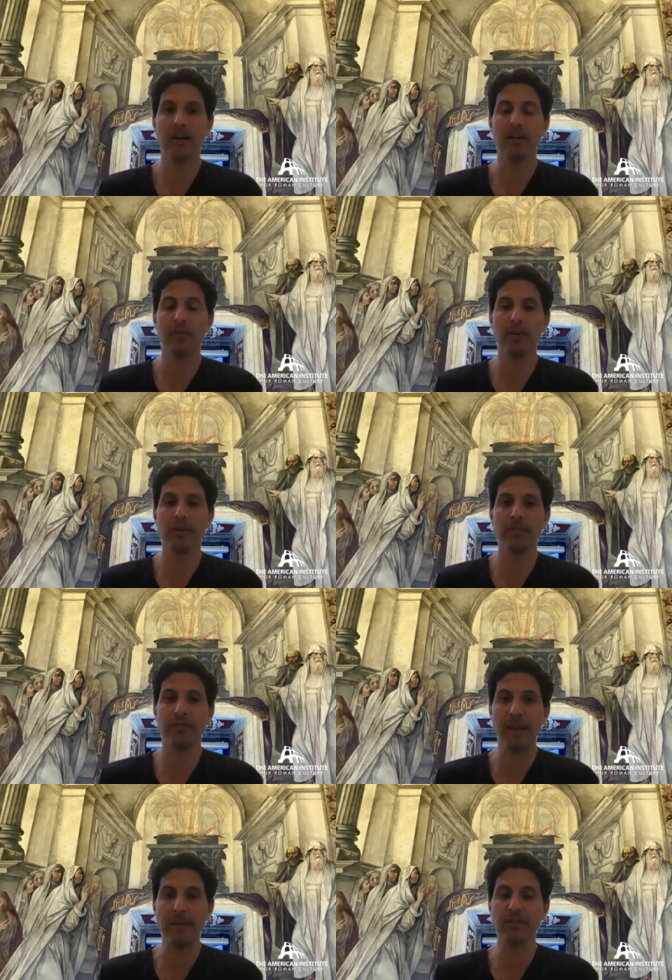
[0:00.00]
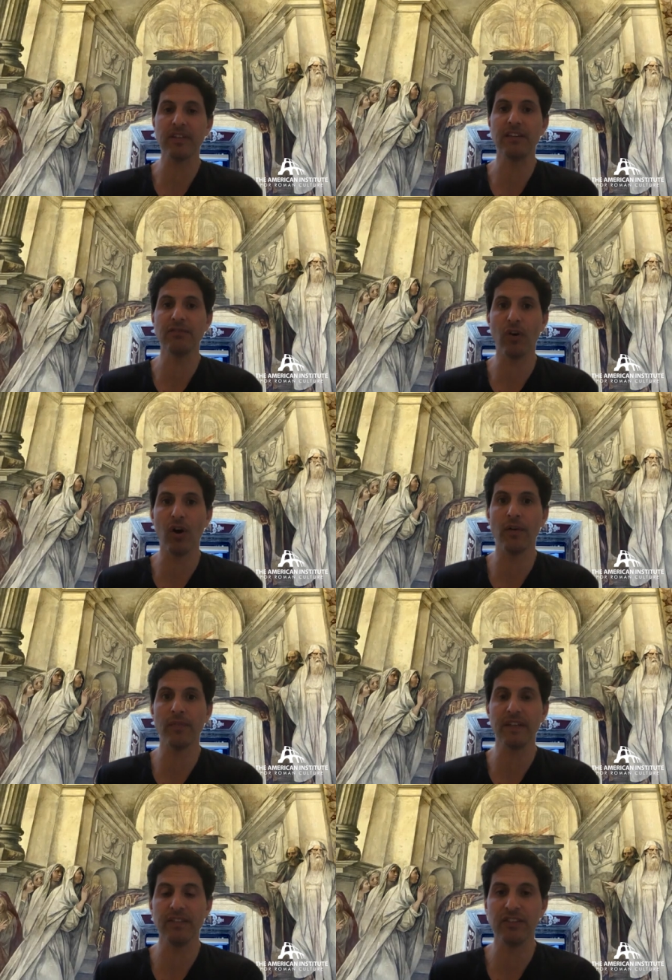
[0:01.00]
were famously involved
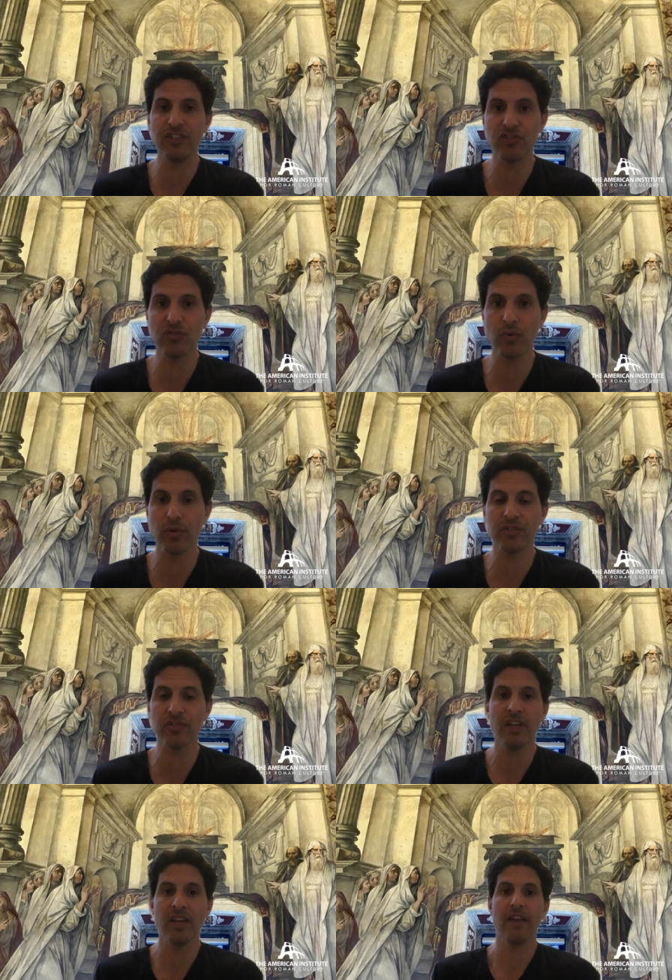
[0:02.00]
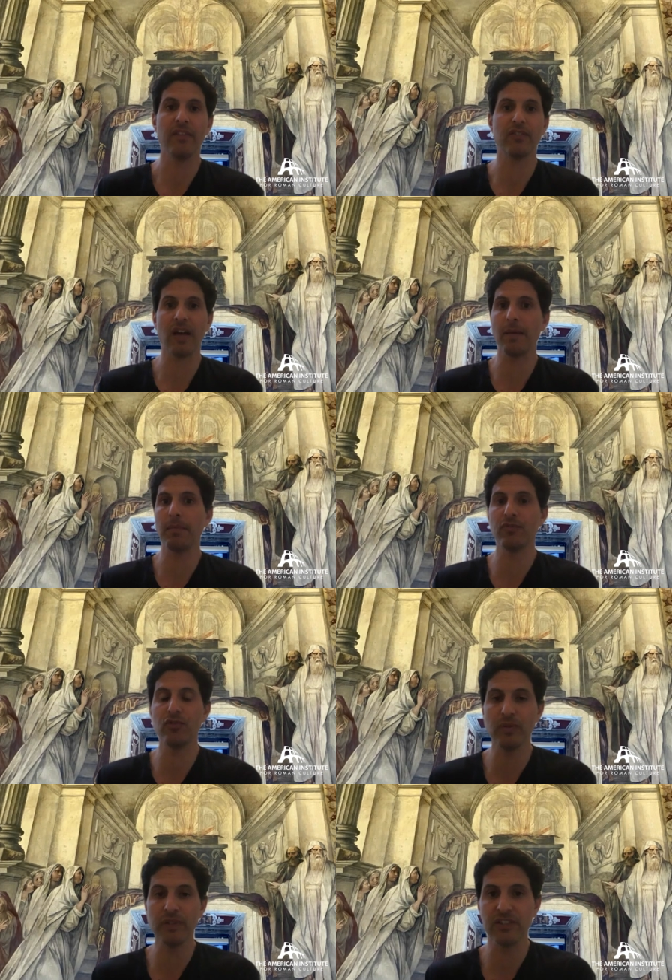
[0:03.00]
in the discourse in the time of
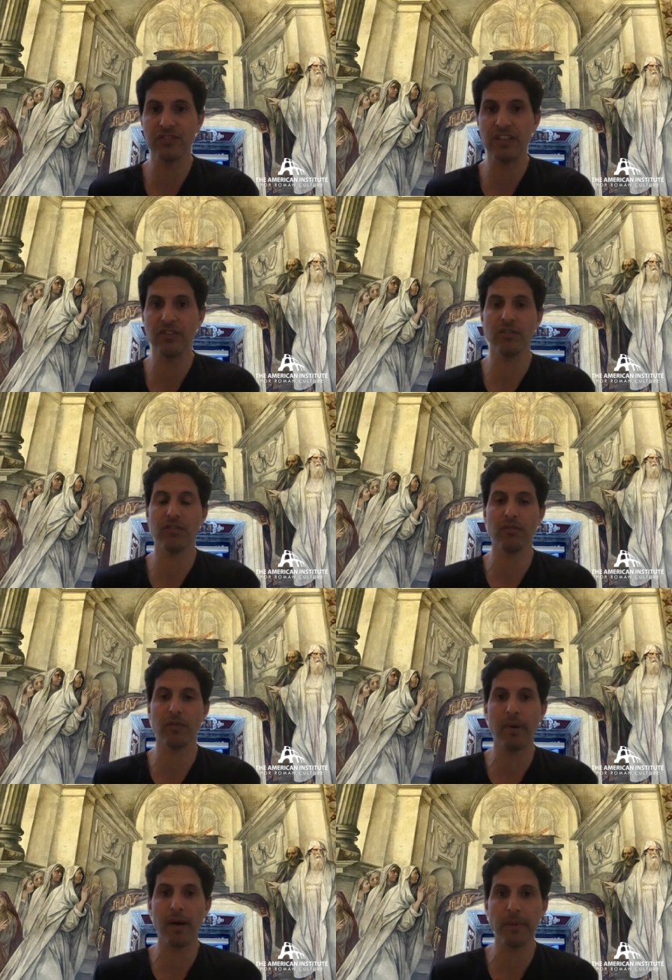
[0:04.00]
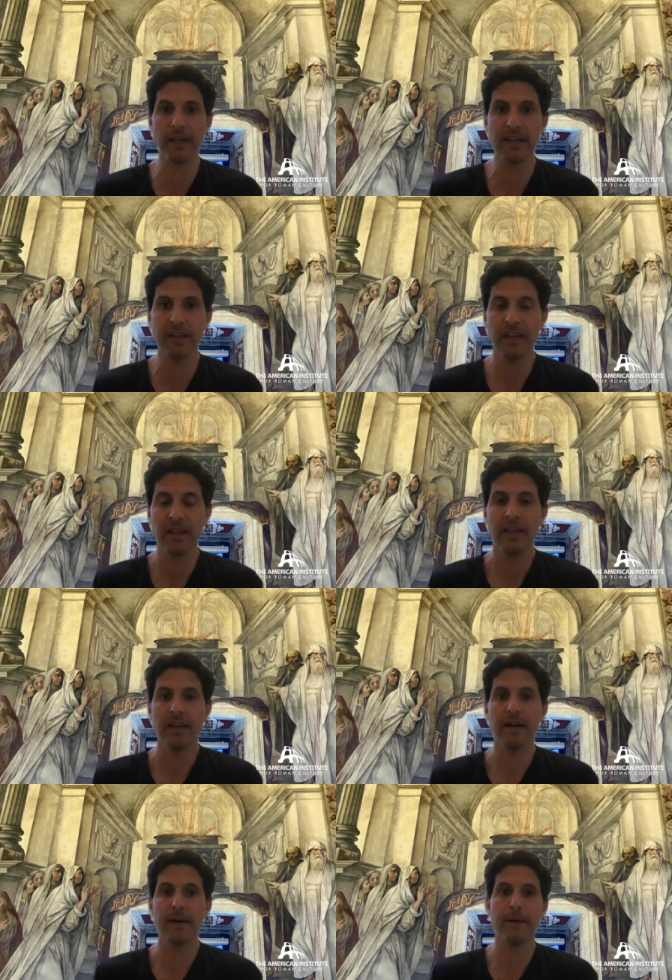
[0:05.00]
Julius Caesar and the Republic.
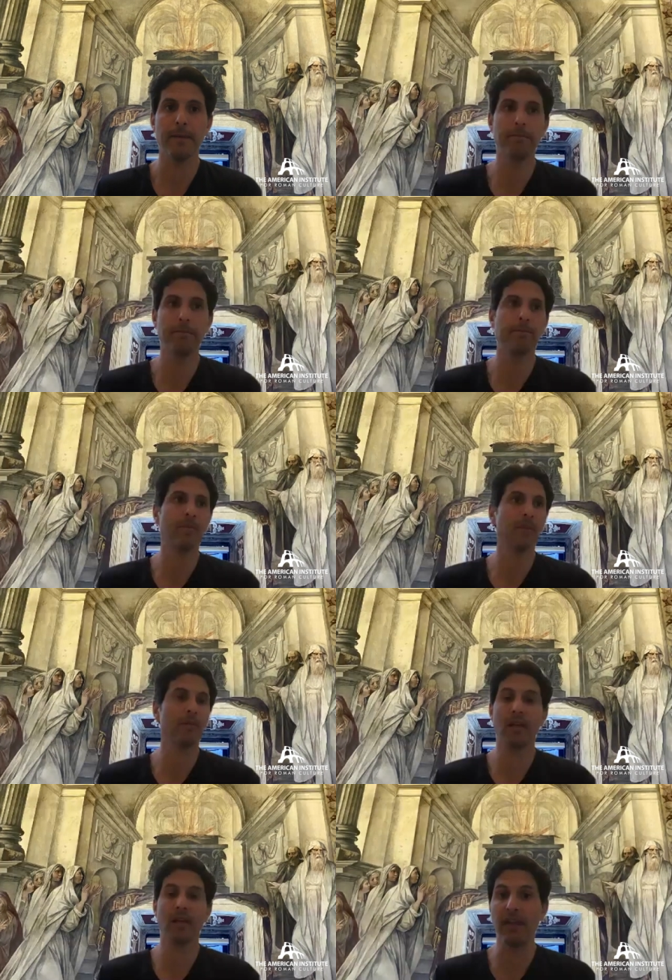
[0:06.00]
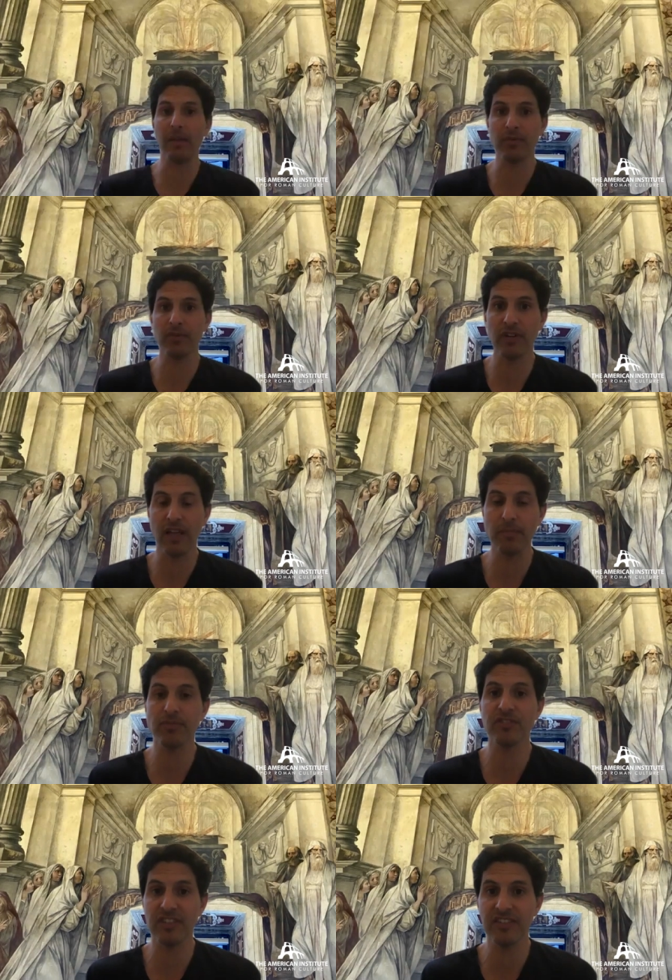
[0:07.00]
A lot of
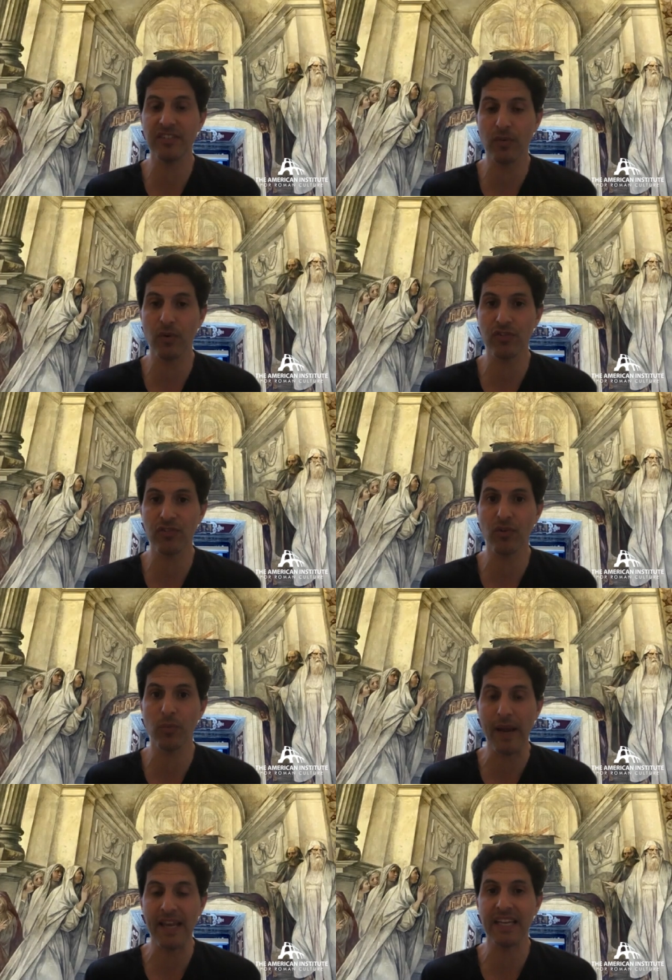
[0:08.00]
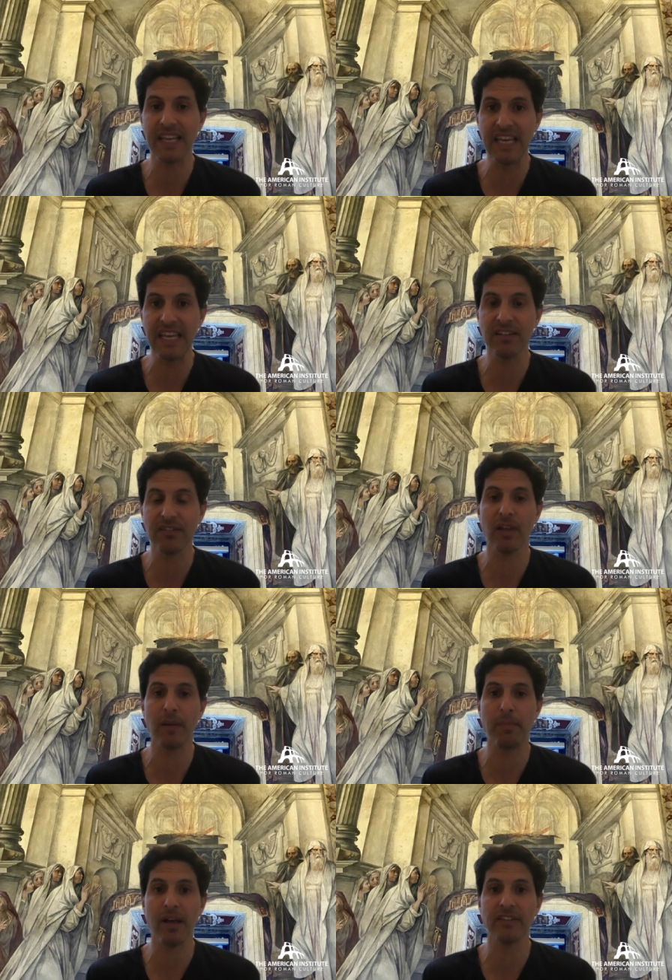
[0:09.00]
empresses, of course, are weighing in. There's a lot
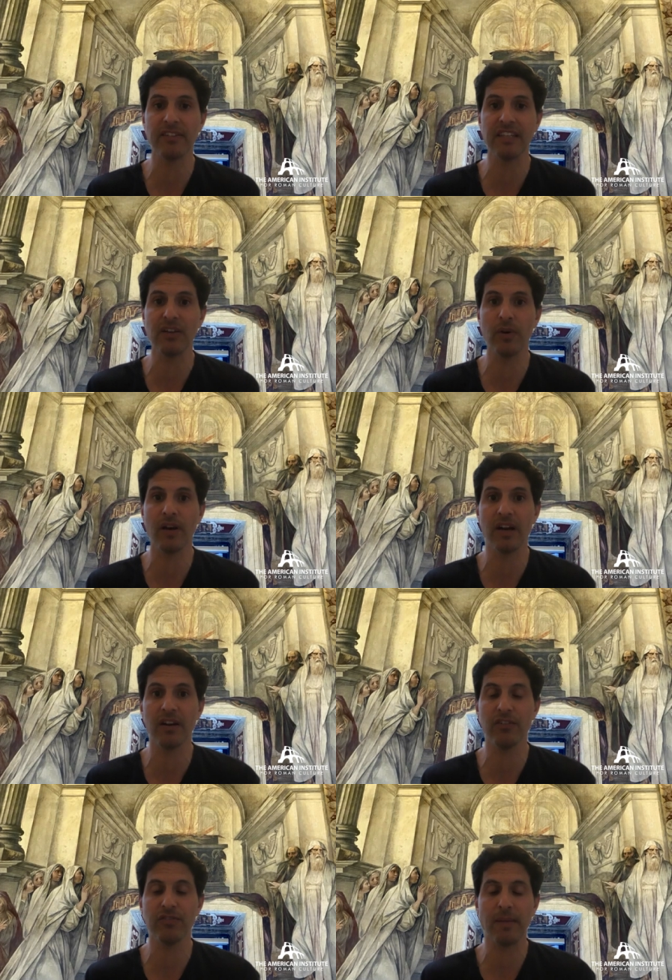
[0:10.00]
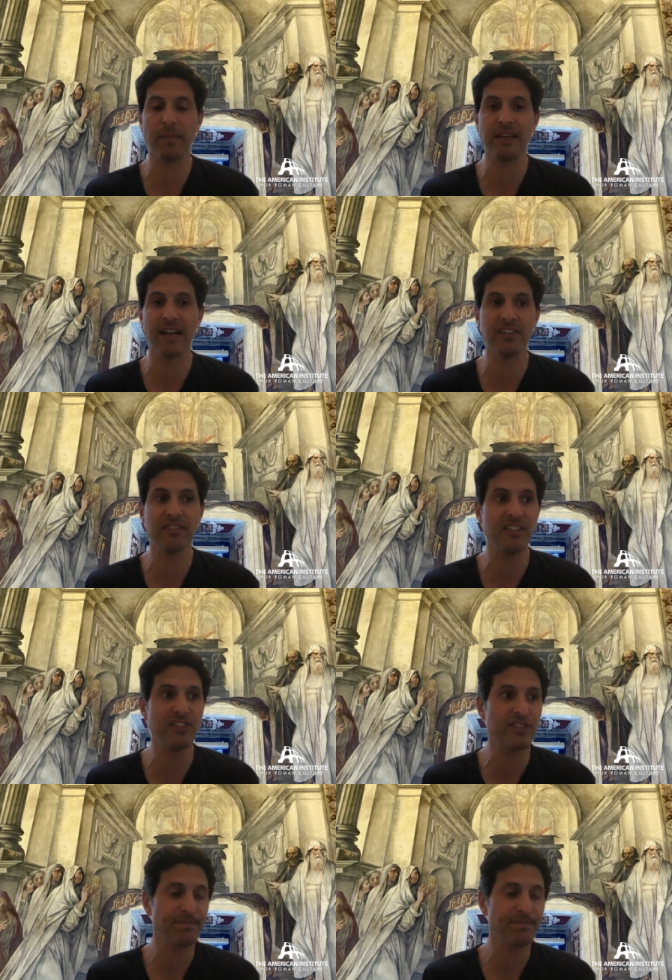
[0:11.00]
of politicking going on in those family dynasties.